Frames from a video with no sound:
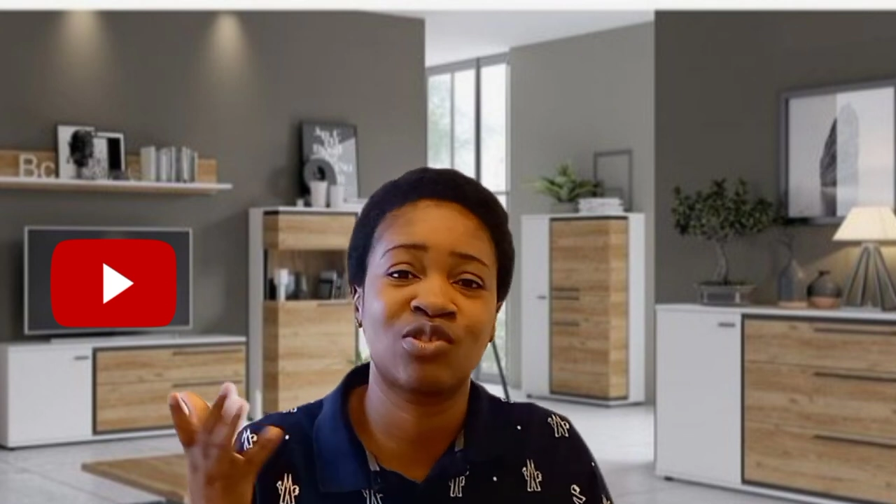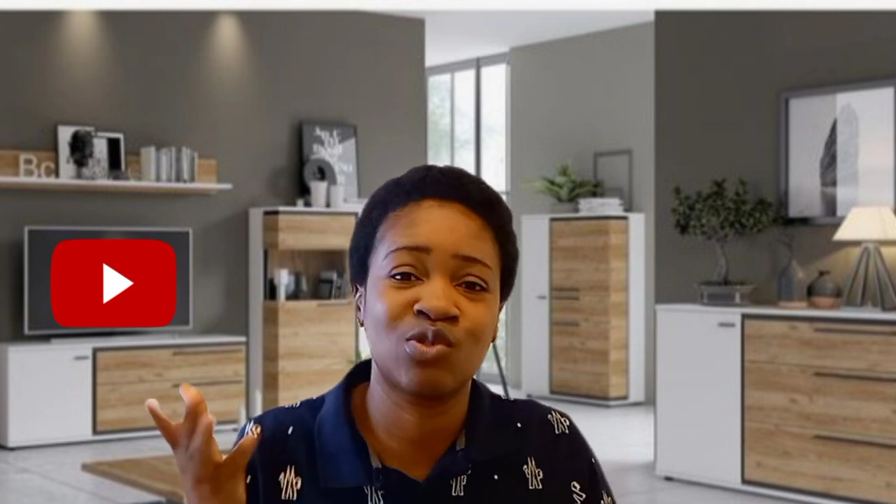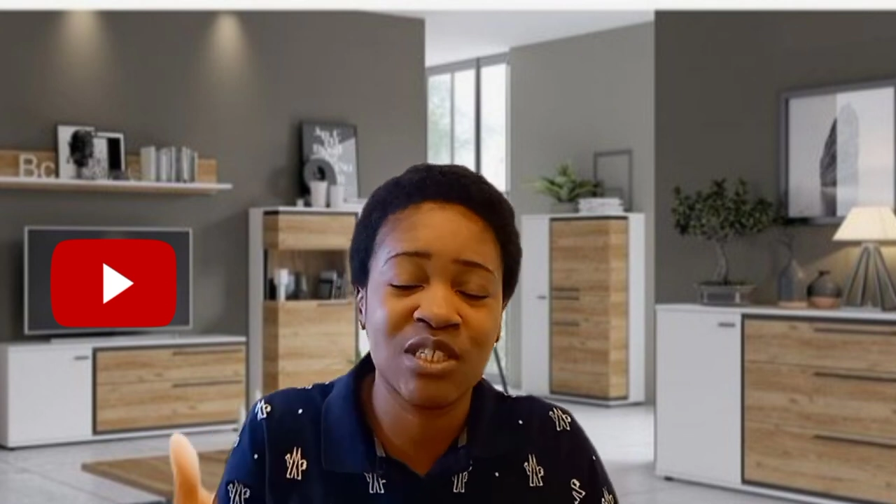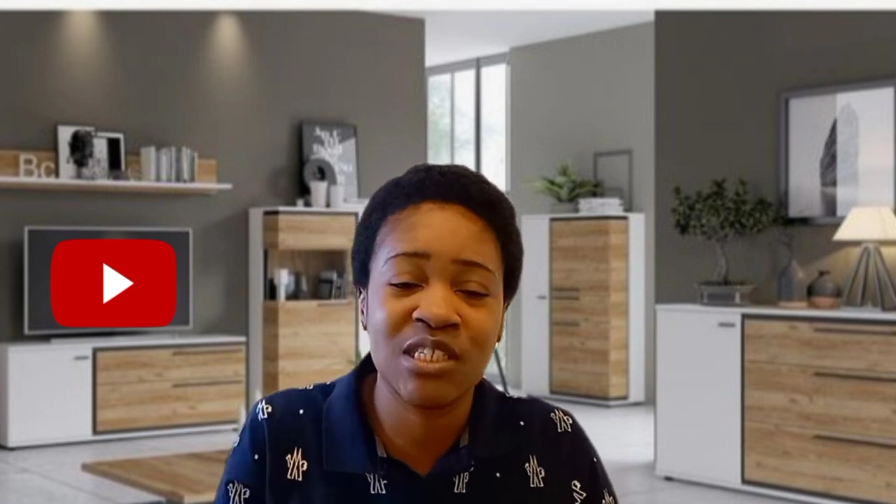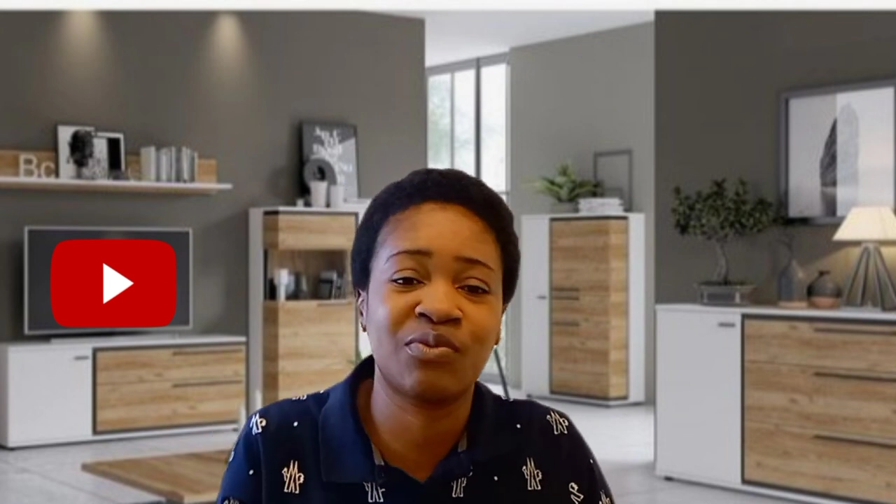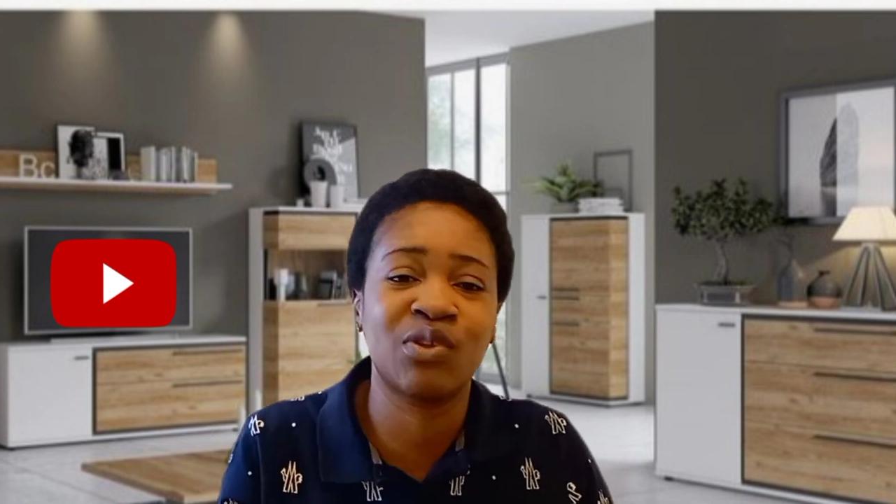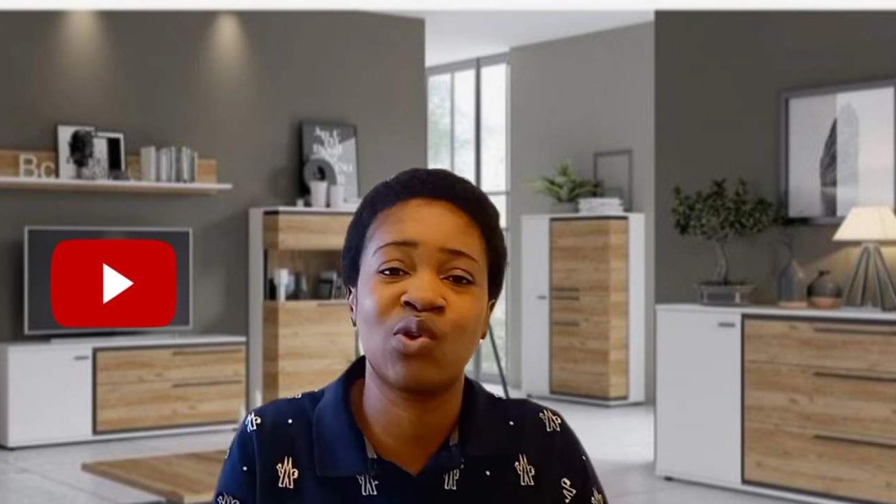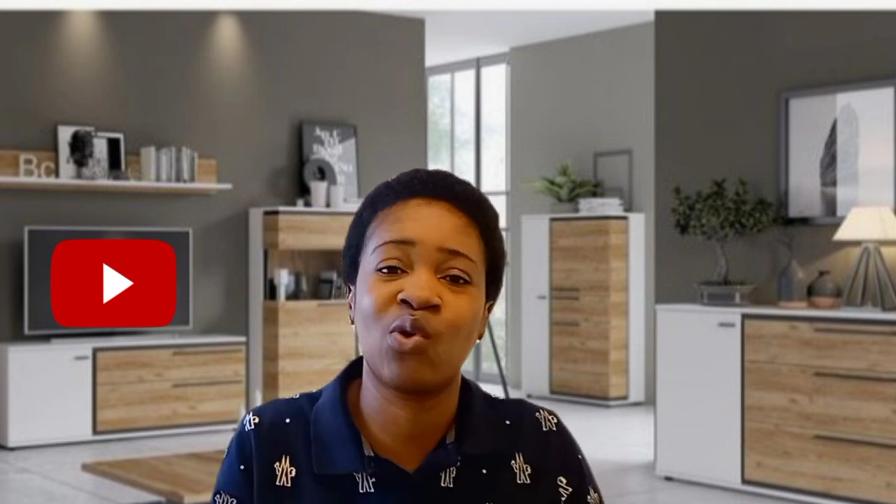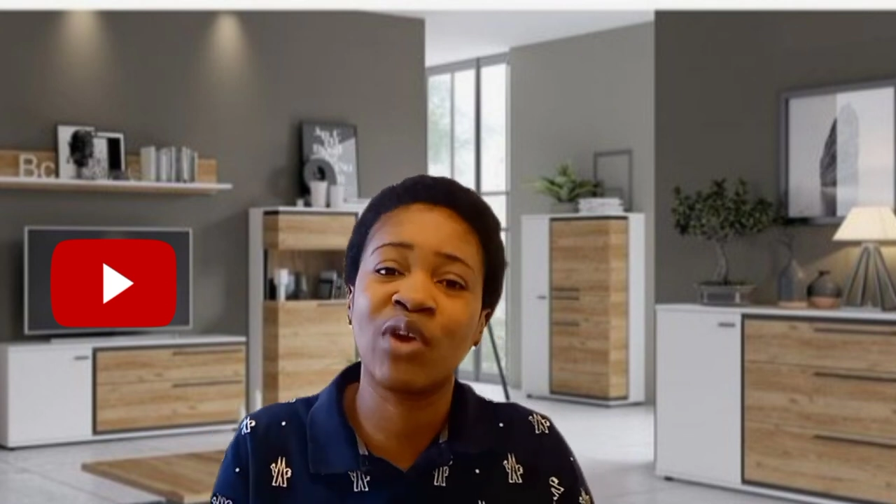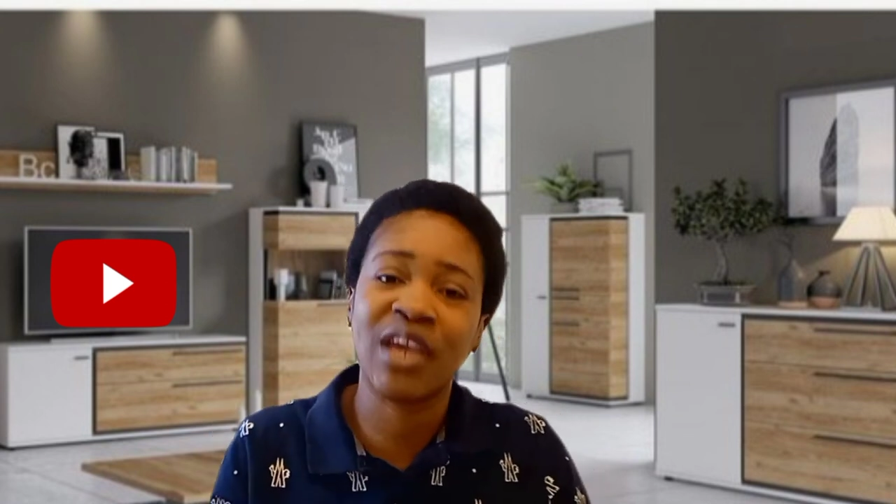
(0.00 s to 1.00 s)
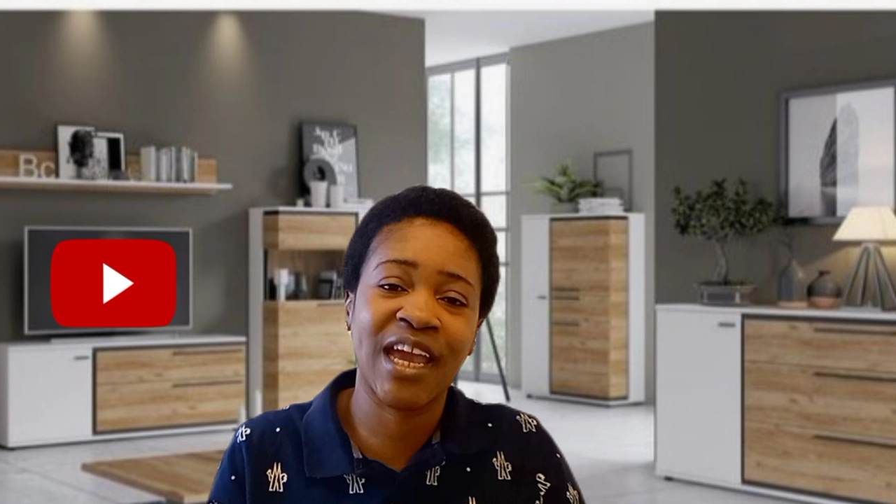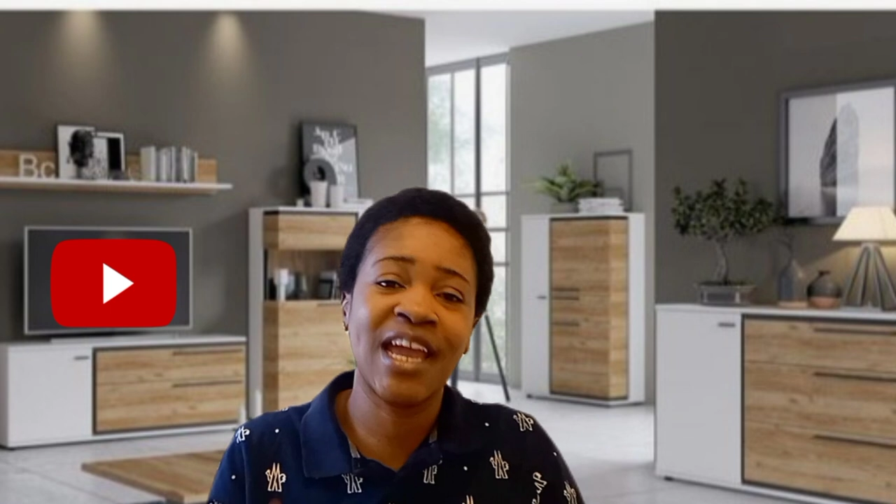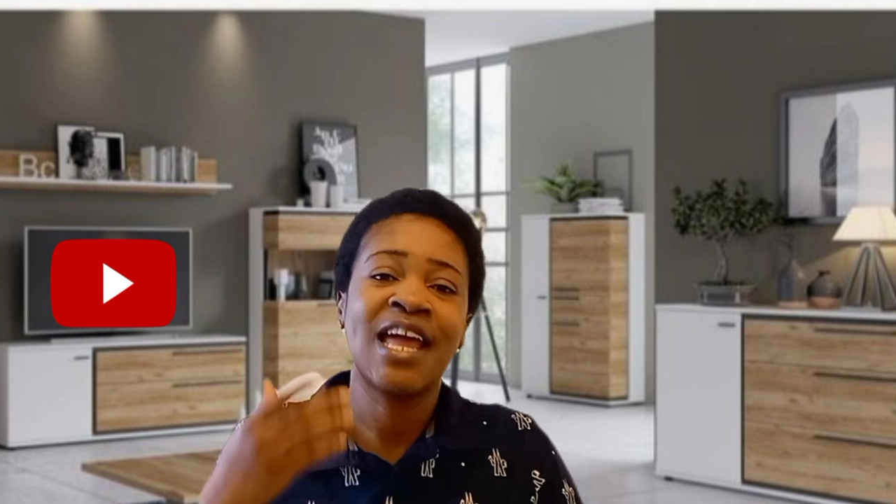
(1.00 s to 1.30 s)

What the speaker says: to this video, okay?